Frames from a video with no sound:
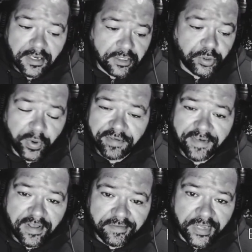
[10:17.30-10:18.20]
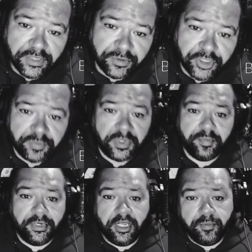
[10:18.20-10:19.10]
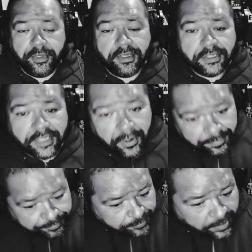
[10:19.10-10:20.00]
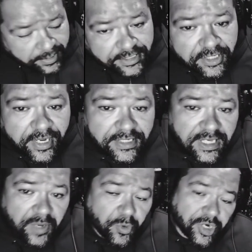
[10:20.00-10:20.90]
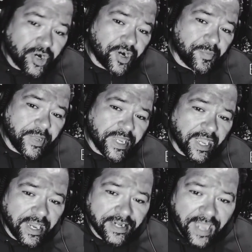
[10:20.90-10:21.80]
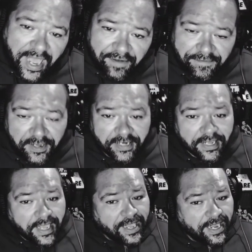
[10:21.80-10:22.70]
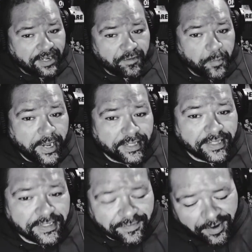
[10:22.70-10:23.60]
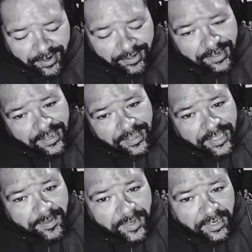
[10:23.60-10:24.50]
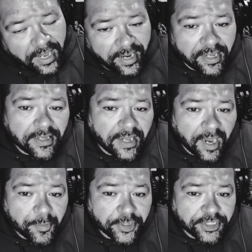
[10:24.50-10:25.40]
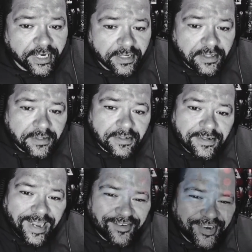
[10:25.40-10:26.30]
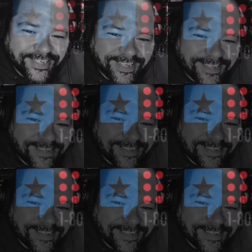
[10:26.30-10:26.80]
25 vets will jump up and help you. So until next time, work hard, be kind, have fun. And if you made it this far, give me a like. I appreciate it. Have a great day.